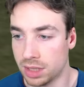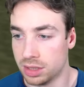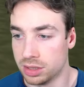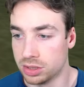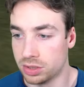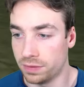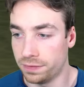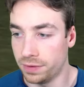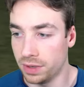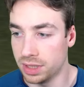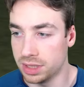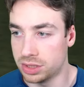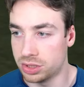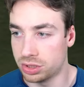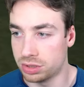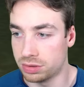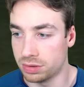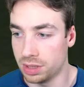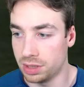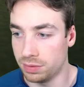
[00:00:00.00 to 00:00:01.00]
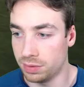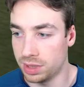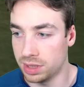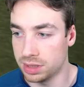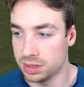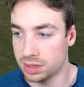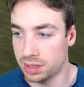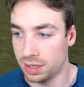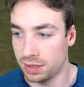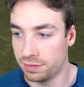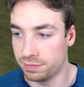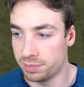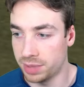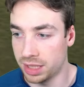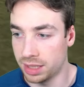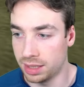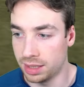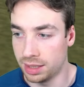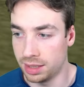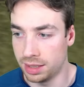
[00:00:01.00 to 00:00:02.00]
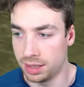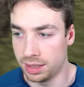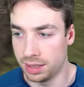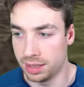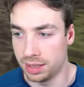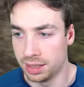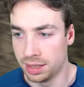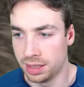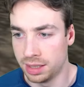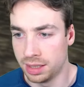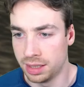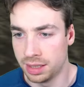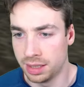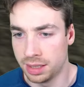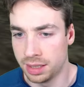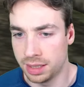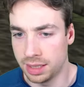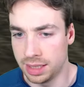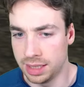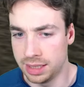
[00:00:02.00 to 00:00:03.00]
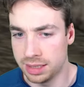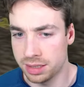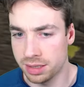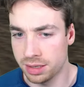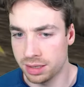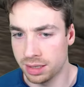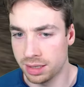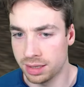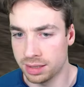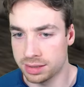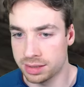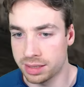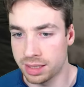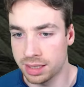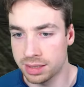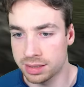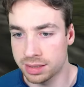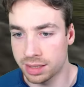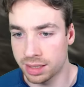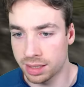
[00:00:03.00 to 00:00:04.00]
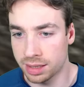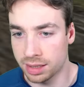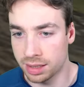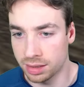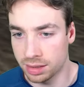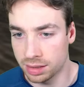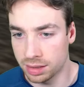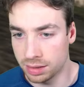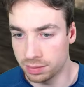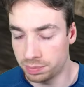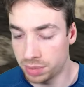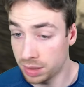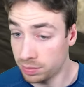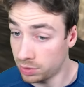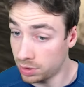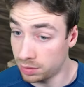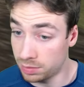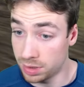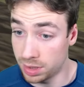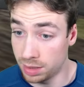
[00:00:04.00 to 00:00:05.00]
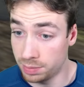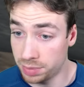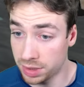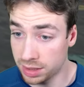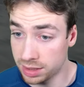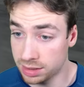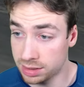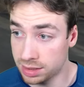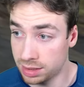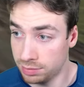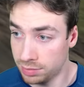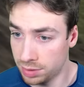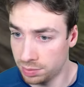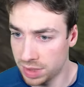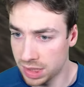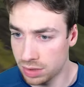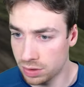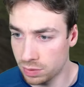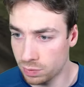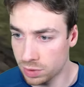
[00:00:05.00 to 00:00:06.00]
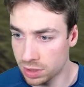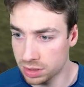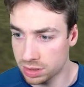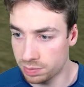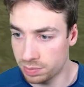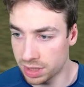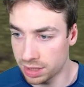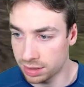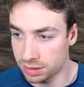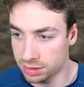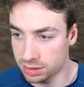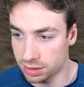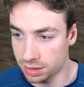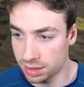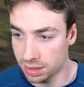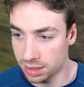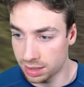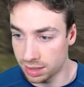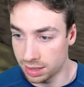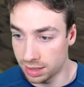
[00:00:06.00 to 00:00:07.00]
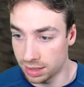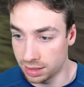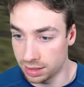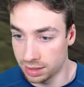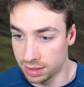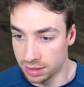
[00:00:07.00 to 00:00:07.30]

So far, these street ones have been easier in the sense that the people I'm up against seem to be doing worse, but also the